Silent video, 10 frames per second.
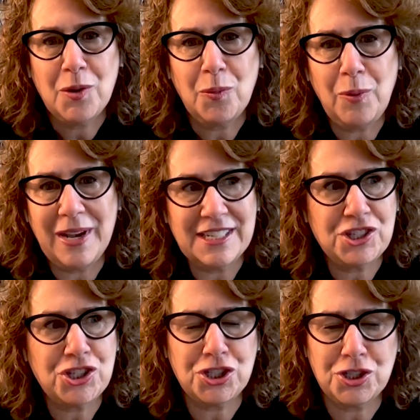
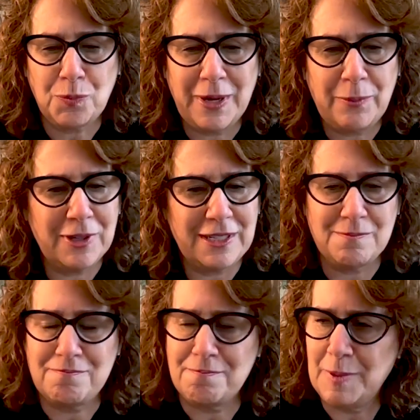which we would,
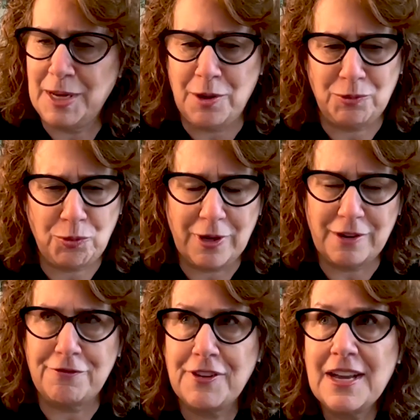sort of